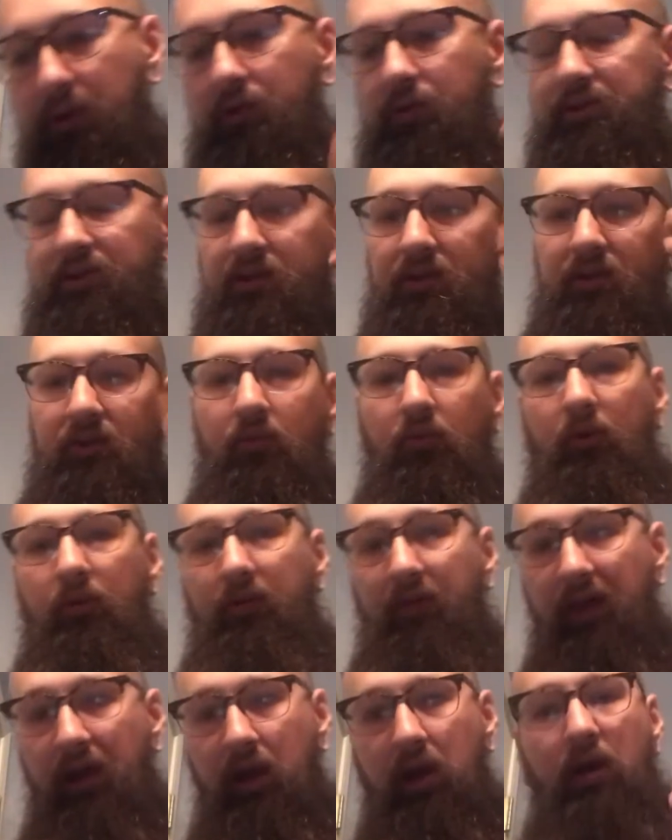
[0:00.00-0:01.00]
loosen the root
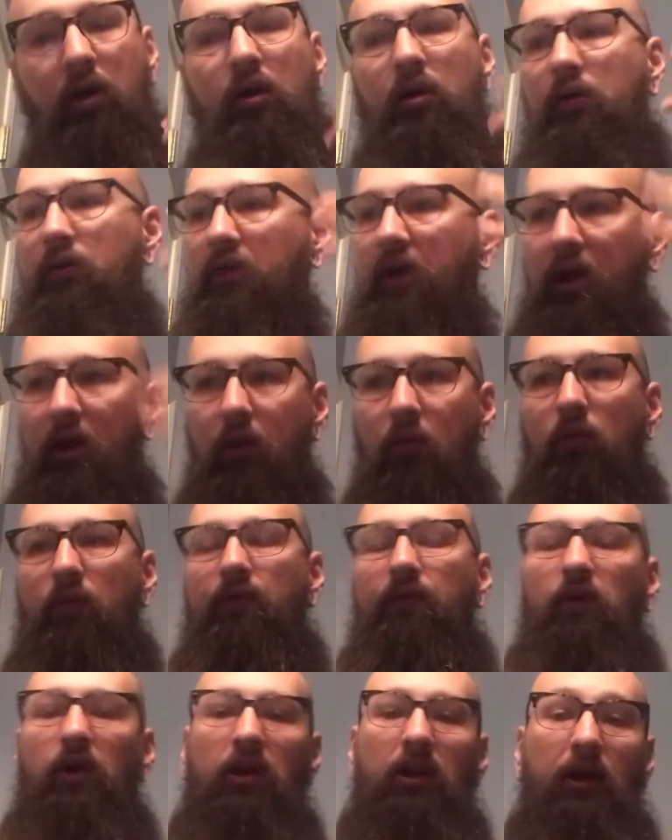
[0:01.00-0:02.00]
of the hair will
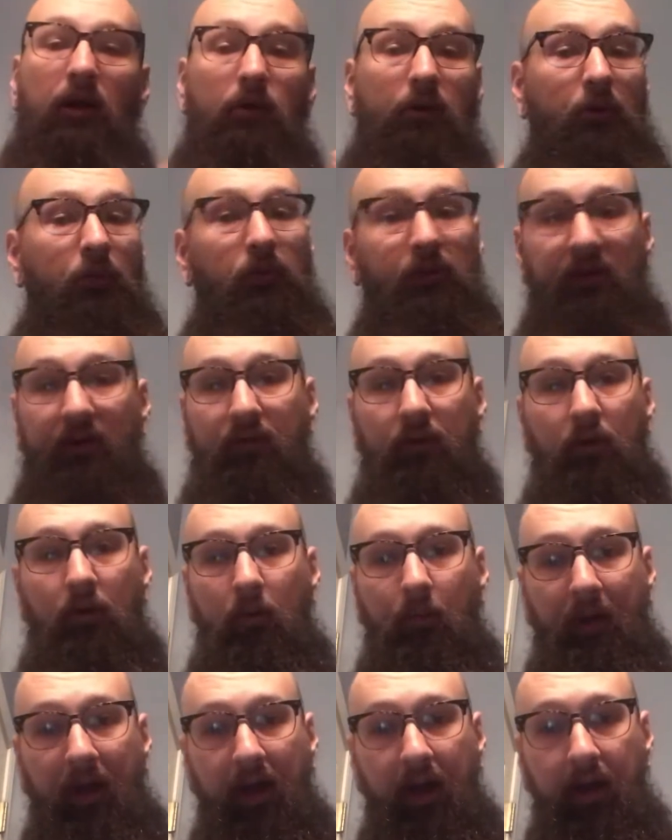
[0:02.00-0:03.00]
fall out and it will never
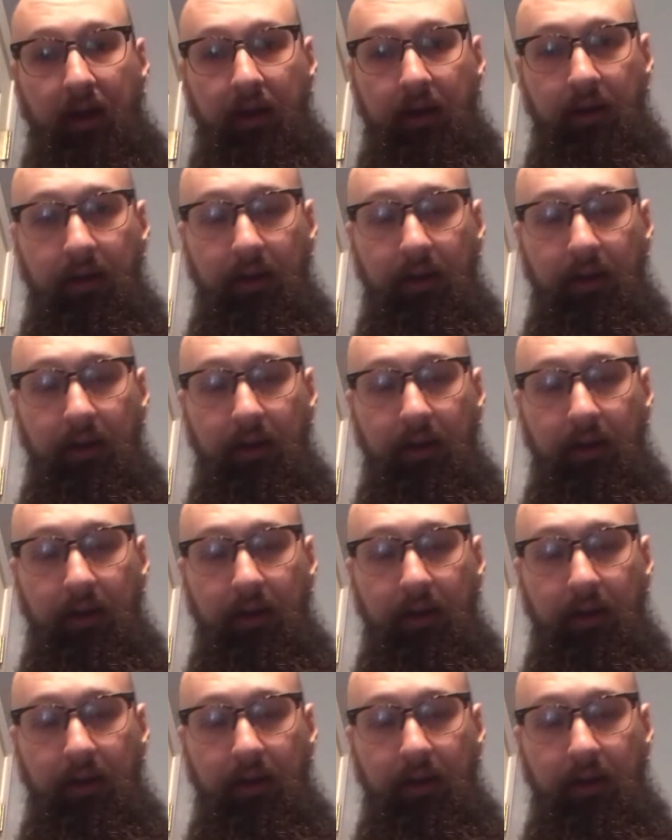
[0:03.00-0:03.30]
grow back.